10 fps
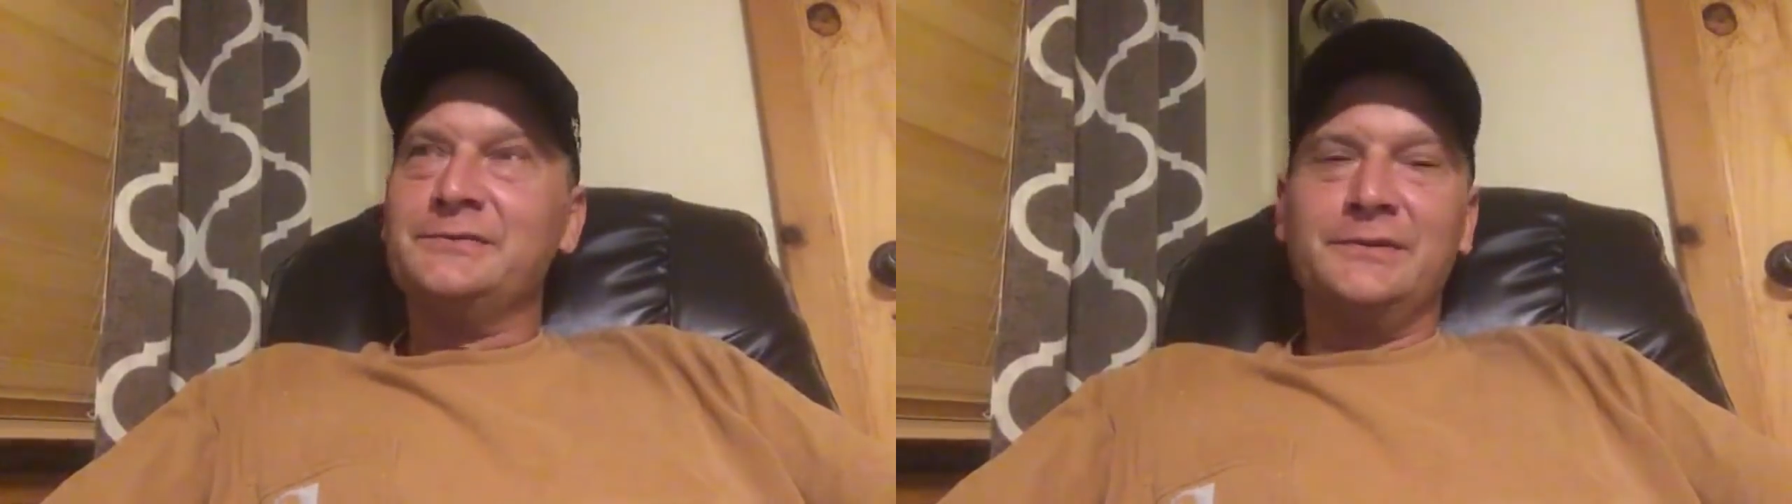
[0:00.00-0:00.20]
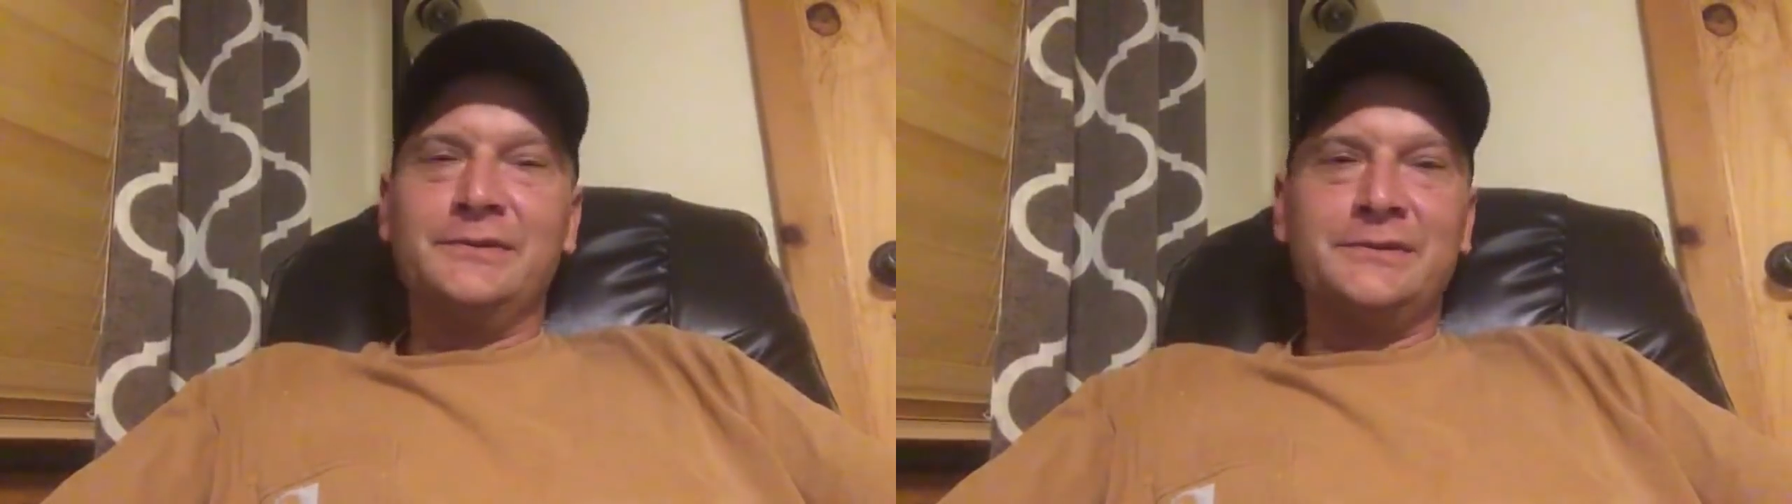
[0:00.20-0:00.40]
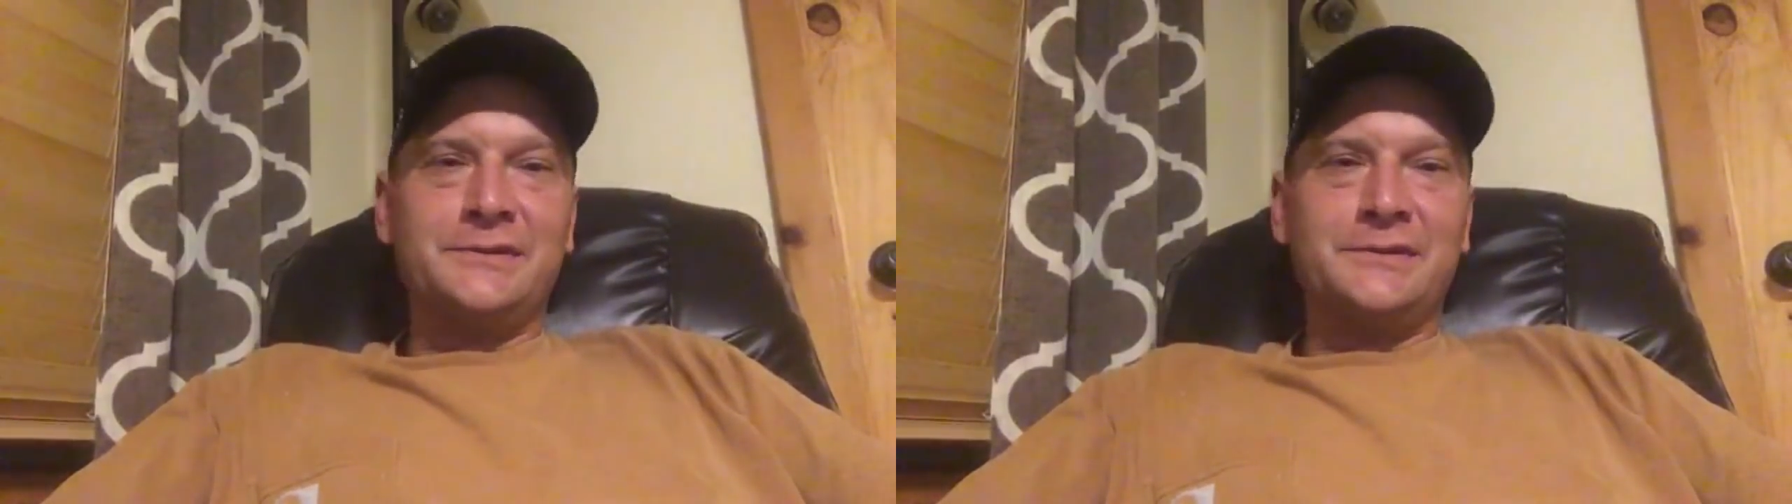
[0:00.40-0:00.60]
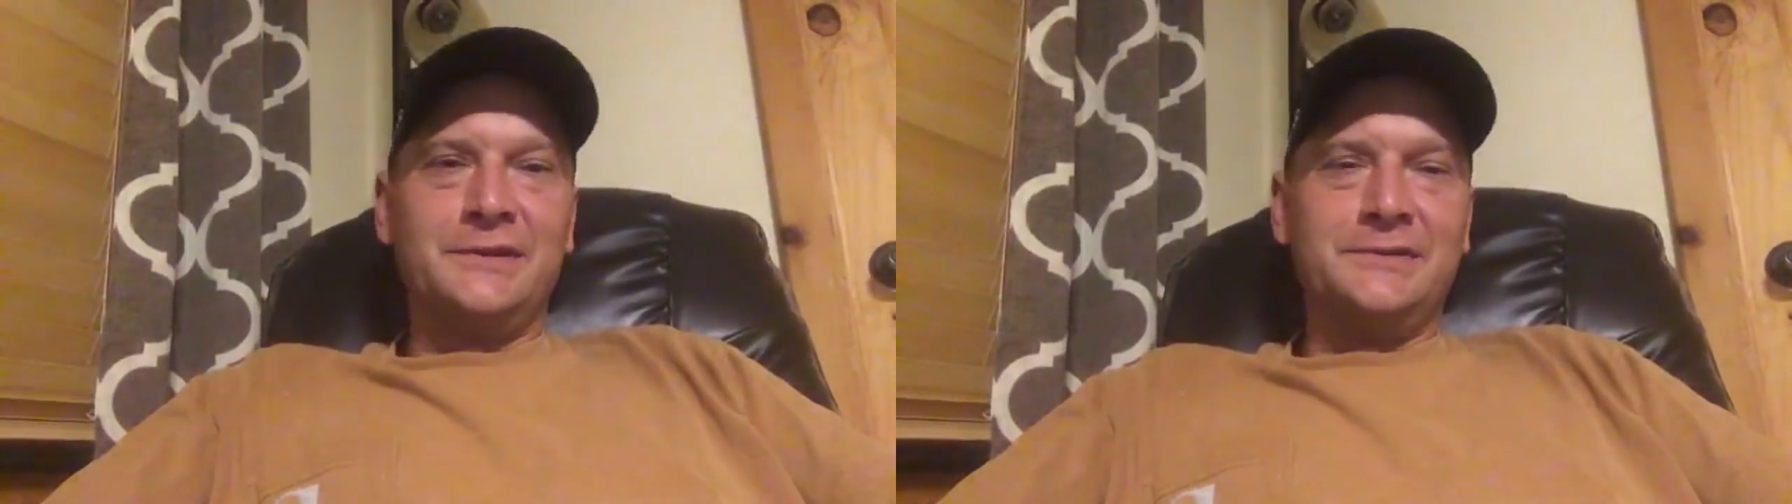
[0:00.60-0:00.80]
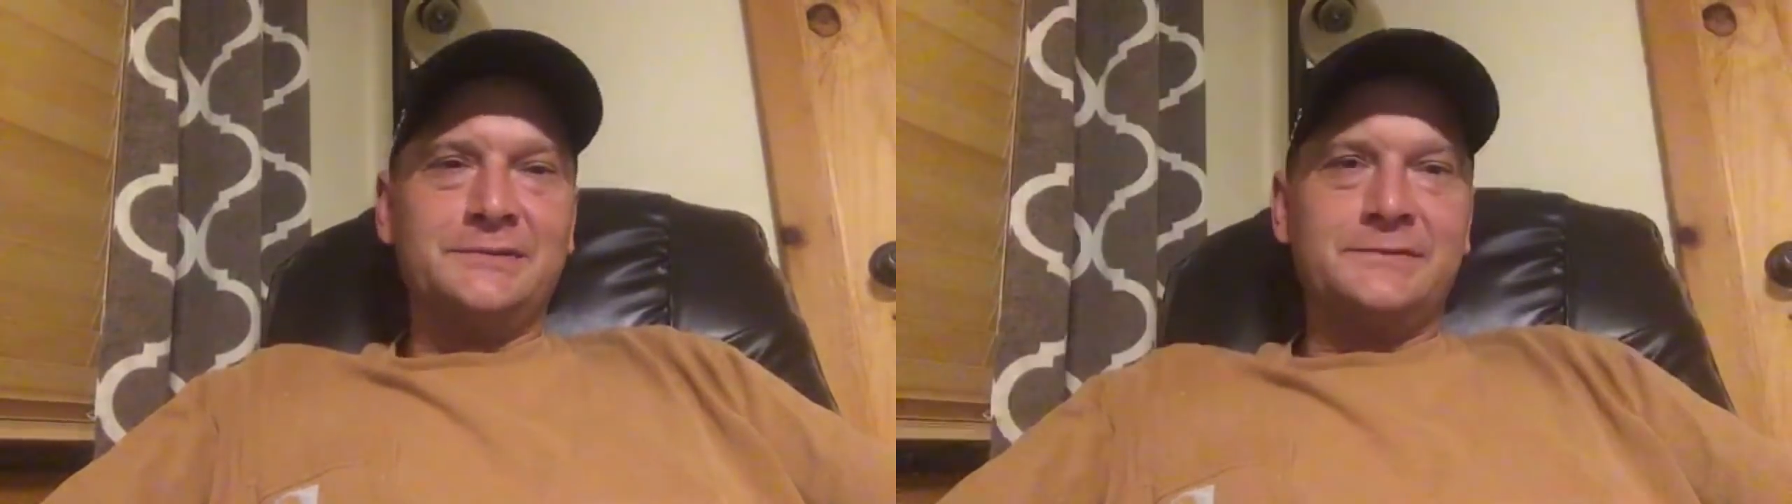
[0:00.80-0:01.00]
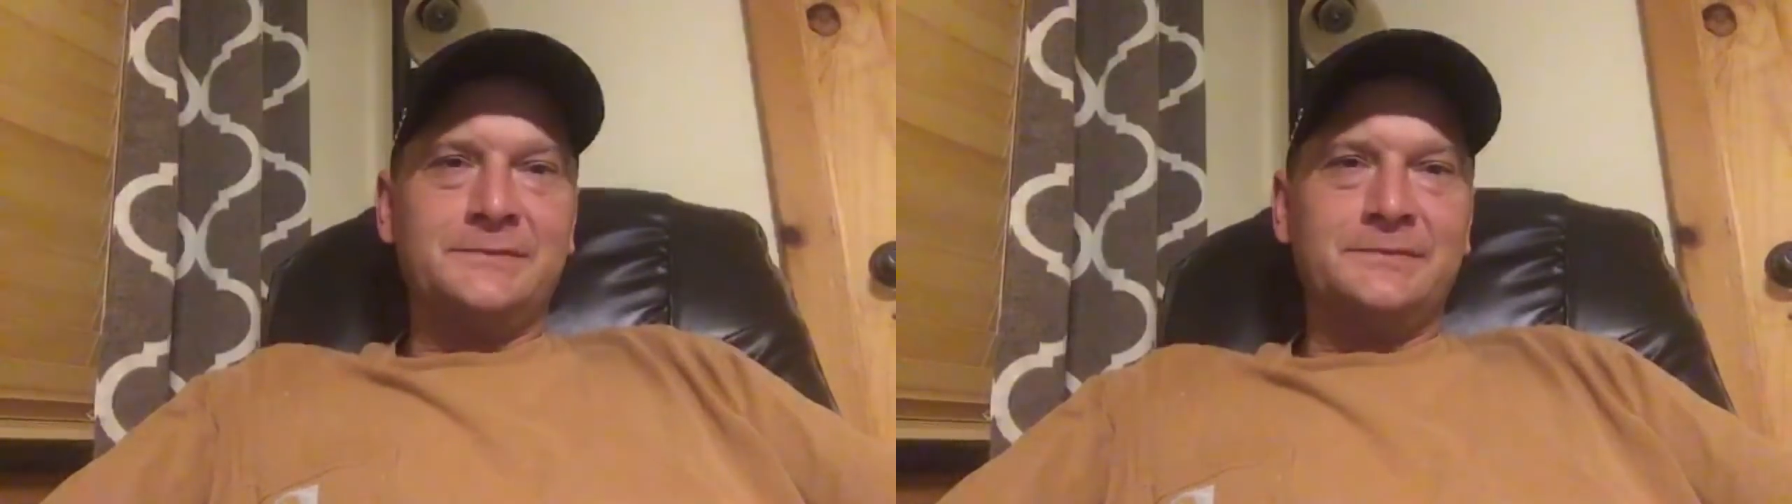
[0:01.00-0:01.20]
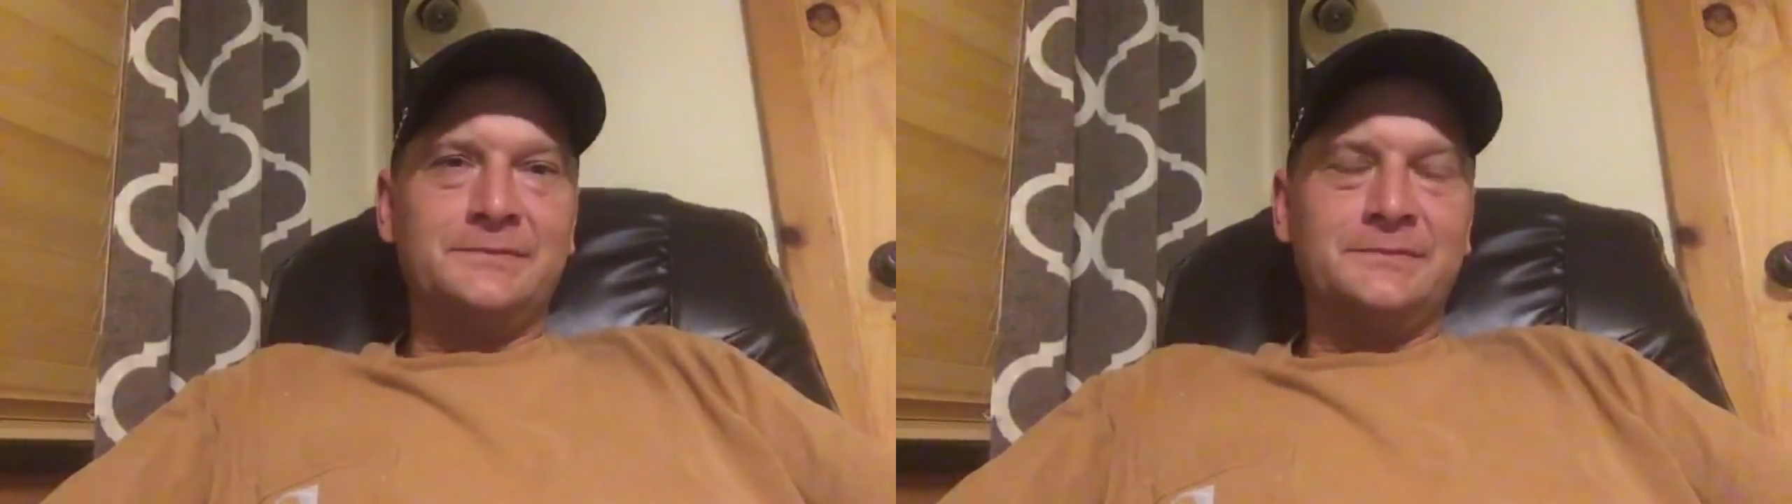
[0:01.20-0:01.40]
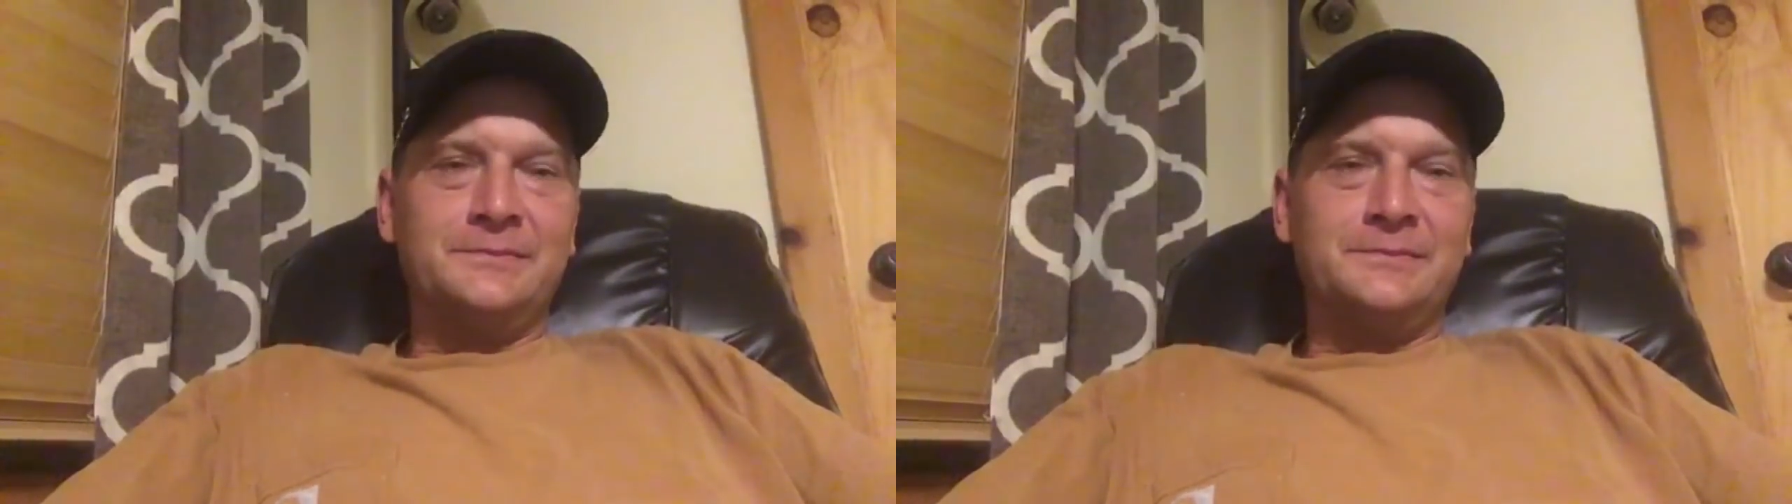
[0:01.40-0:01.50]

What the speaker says: one of these days of some